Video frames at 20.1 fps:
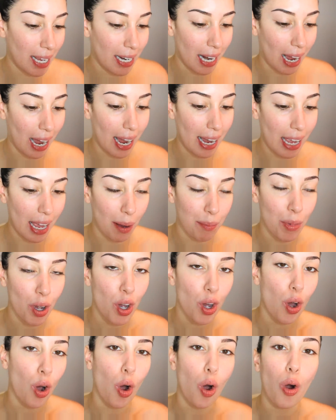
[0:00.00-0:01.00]
and I am
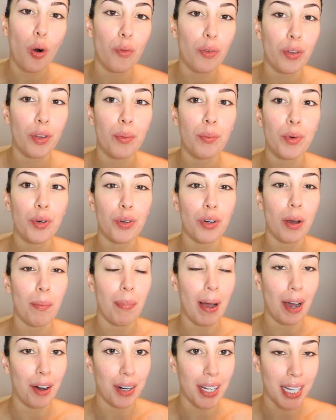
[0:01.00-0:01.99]
over the moon
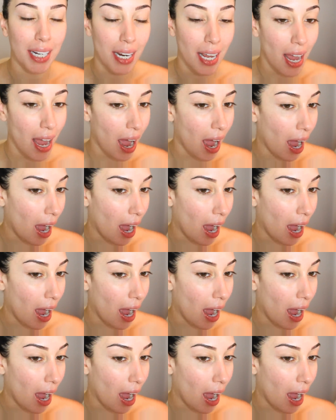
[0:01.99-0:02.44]
about it.